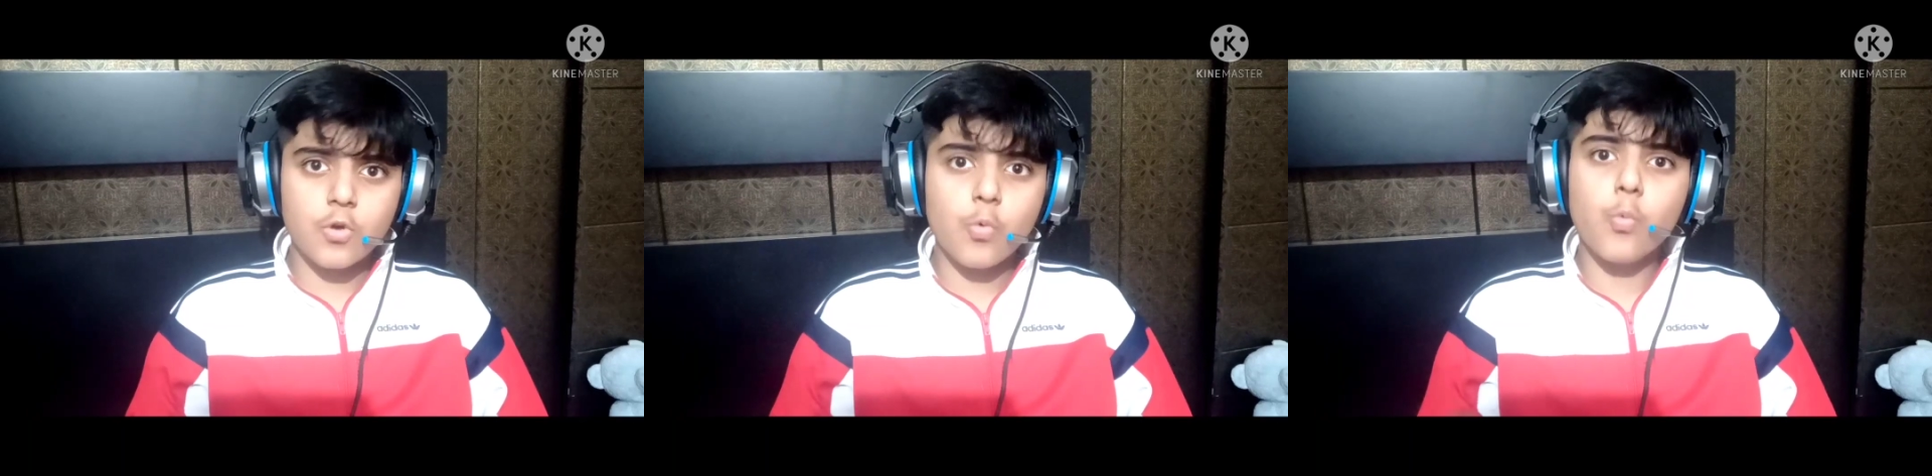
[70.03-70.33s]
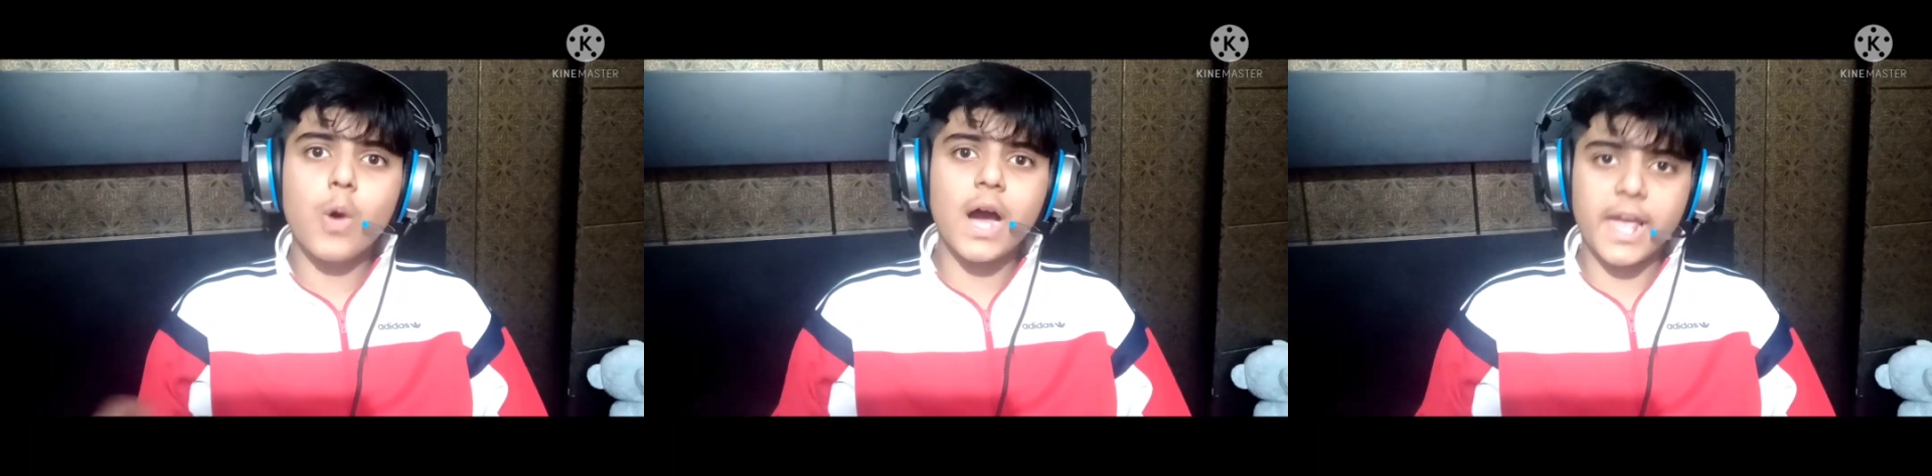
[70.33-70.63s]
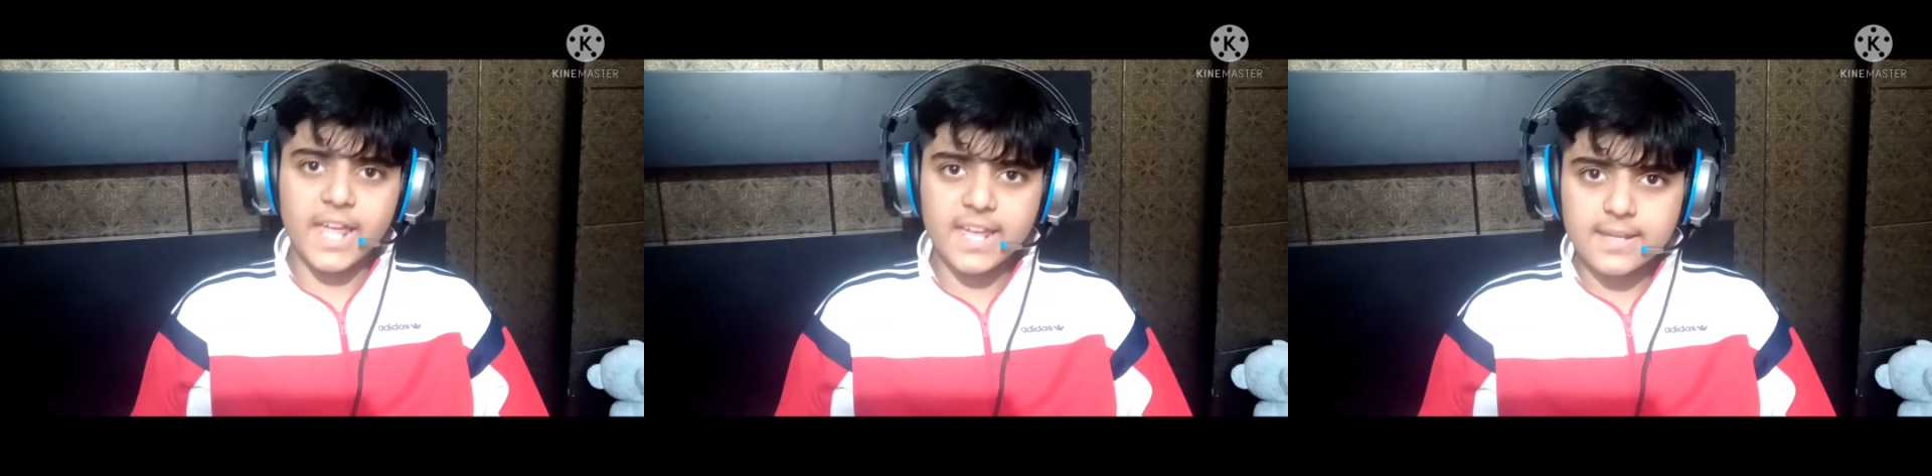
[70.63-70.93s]

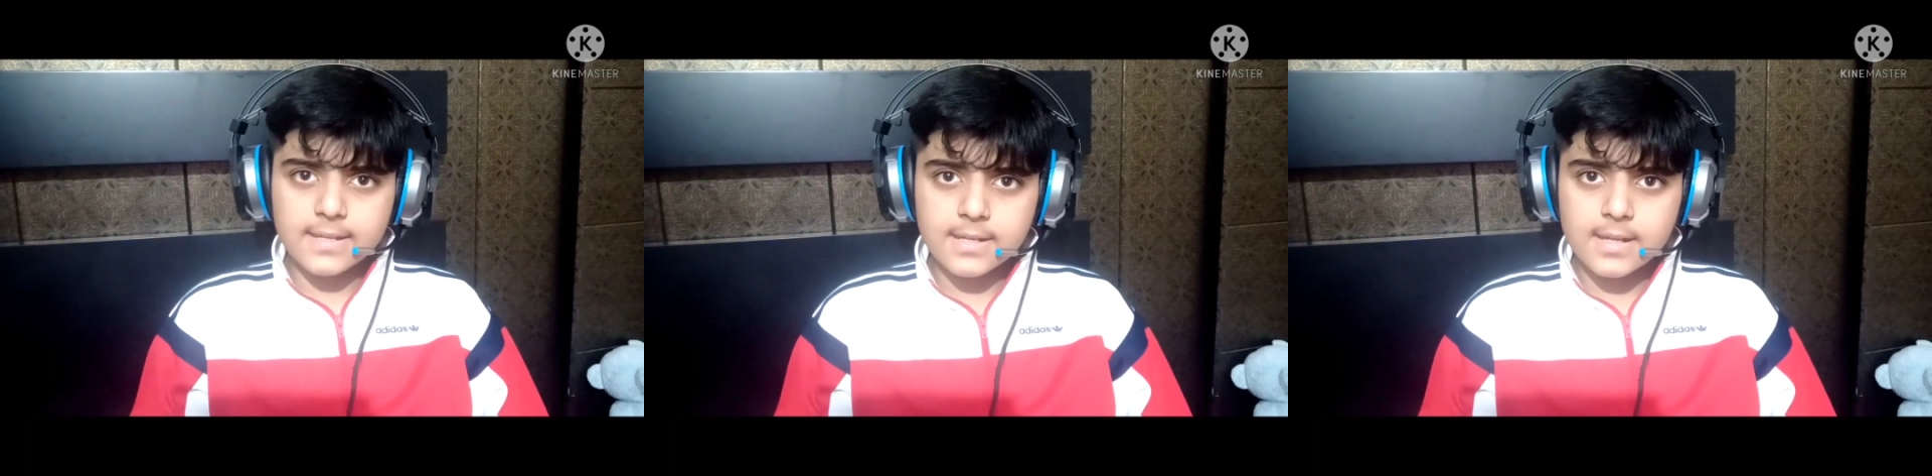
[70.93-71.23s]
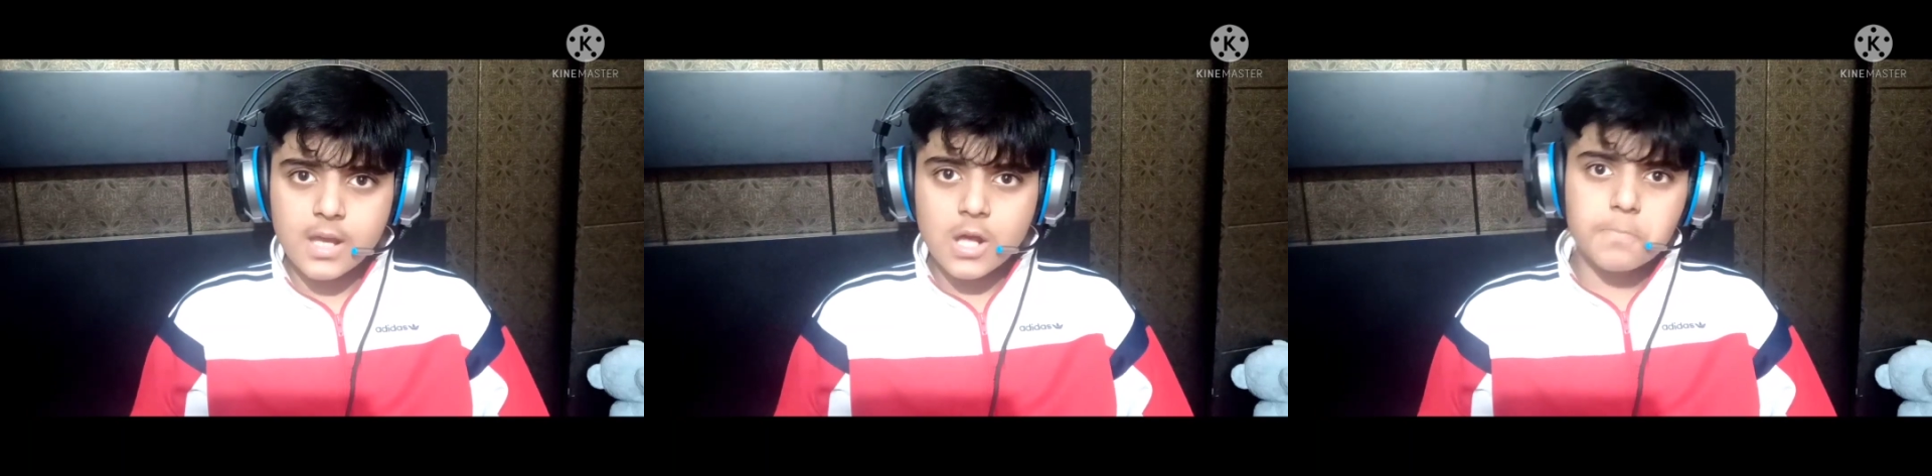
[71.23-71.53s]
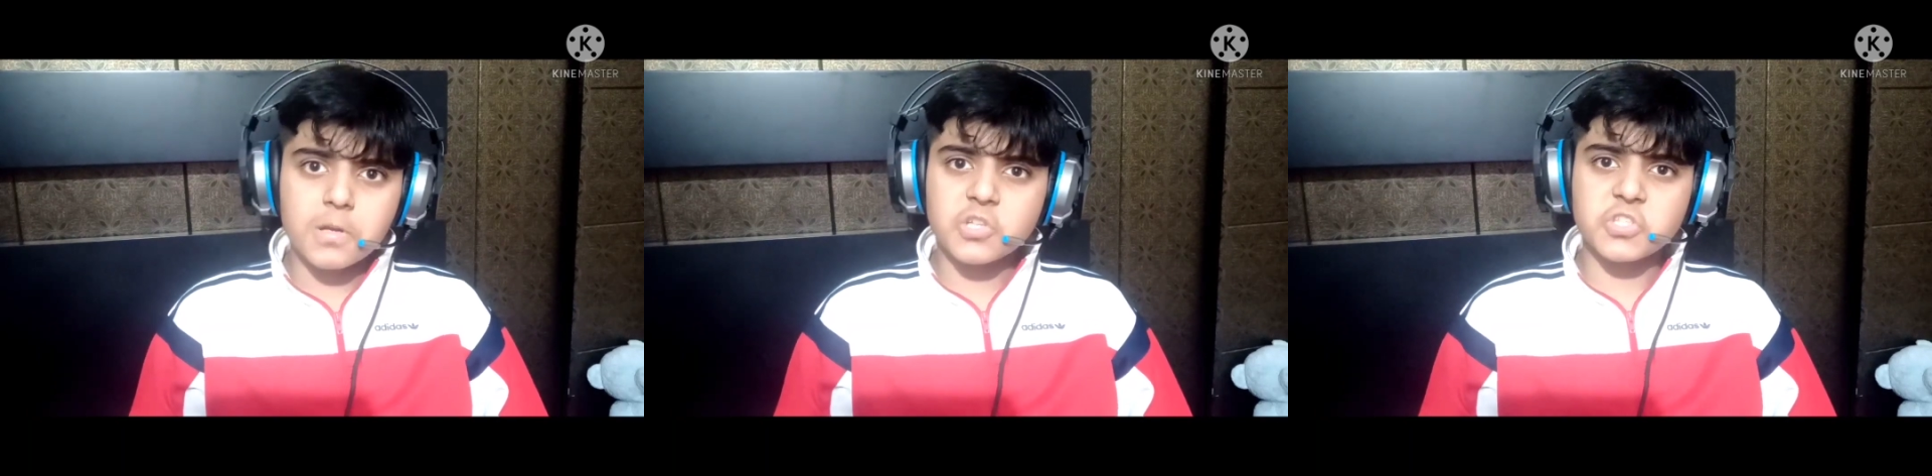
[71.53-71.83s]
Why?
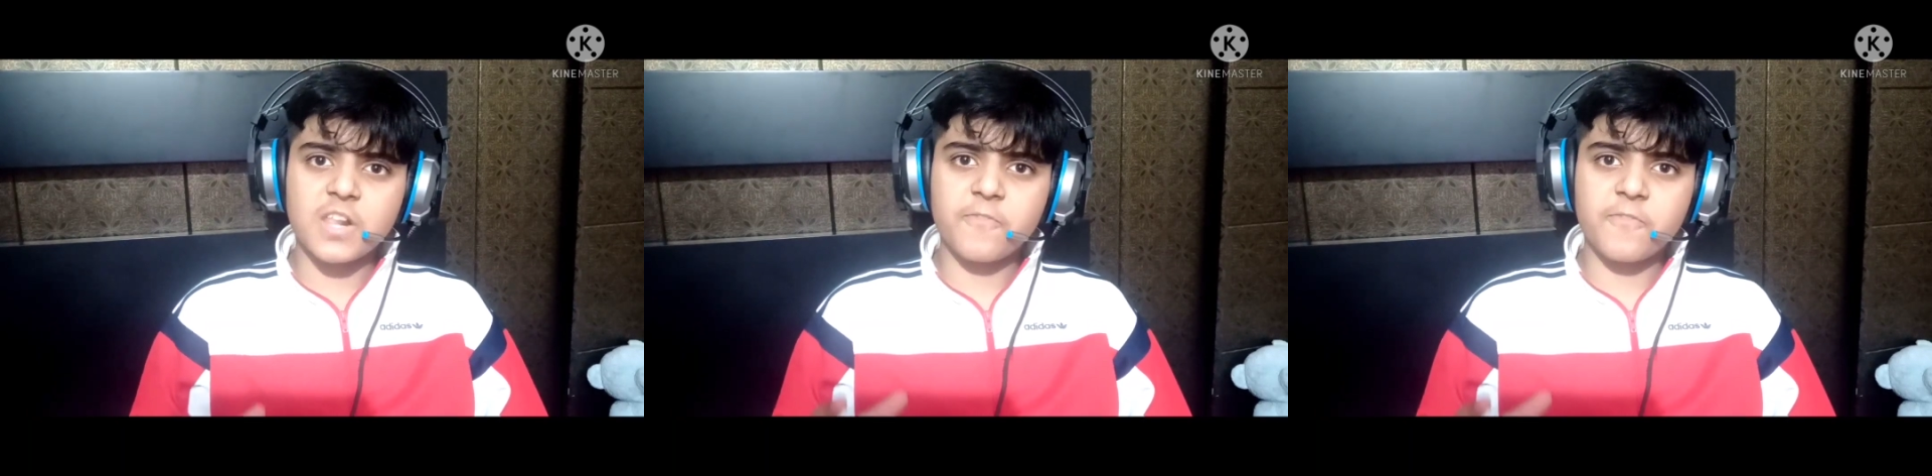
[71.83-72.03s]
Because the